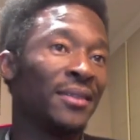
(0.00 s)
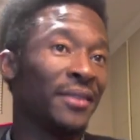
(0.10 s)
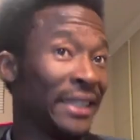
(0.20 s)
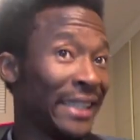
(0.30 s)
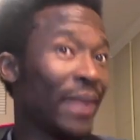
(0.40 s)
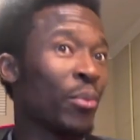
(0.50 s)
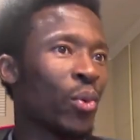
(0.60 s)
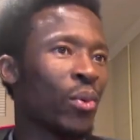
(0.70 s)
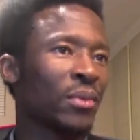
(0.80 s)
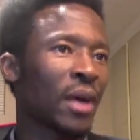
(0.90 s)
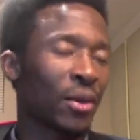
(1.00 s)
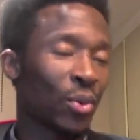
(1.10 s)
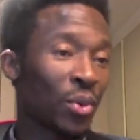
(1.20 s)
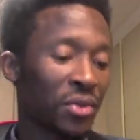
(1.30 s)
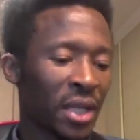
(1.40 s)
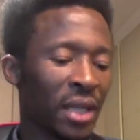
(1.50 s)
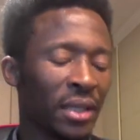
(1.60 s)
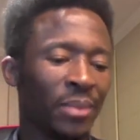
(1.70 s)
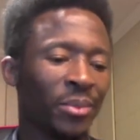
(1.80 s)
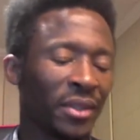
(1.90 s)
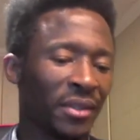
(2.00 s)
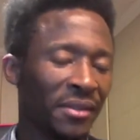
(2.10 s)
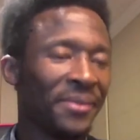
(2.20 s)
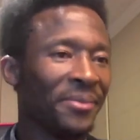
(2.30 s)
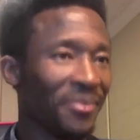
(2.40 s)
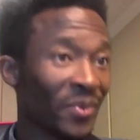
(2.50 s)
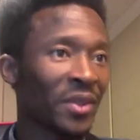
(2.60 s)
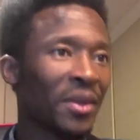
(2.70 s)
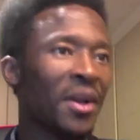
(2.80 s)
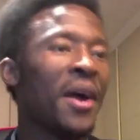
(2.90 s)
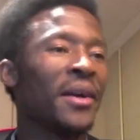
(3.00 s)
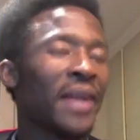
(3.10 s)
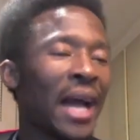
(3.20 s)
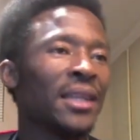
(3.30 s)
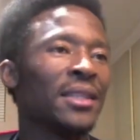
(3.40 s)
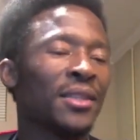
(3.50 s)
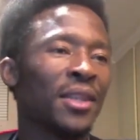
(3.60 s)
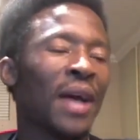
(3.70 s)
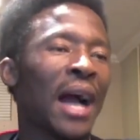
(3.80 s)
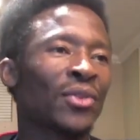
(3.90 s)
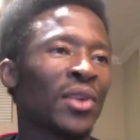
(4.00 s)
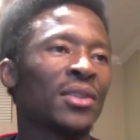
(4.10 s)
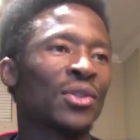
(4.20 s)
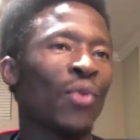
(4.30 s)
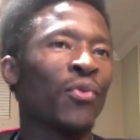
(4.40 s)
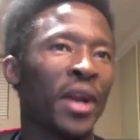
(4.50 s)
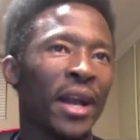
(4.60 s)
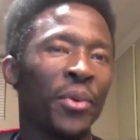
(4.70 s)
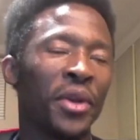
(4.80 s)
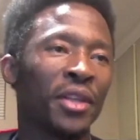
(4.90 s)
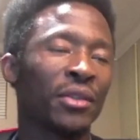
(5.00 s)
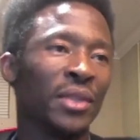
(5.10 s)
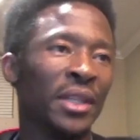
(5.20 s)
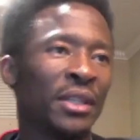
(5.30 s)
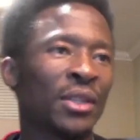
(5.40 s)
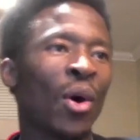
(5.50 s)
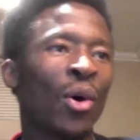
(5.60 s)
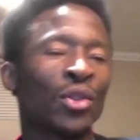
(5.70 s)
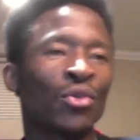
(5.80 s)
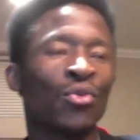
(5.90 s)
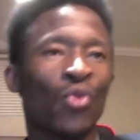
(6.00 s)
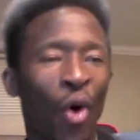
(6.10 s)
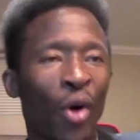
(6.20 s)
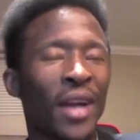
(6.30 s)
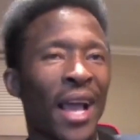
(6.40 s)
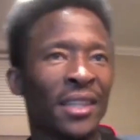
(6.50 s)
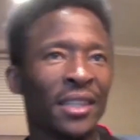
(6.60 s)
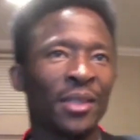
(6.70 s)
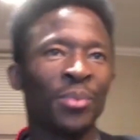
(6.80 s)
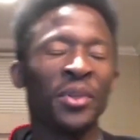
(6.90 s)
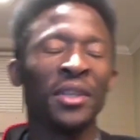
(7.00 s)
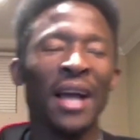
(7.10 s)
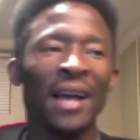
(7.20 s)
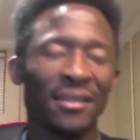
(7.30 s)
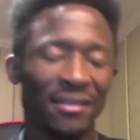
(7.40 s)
demo. I don't want to say demon. That is the actually software that we need to install to run HTTP as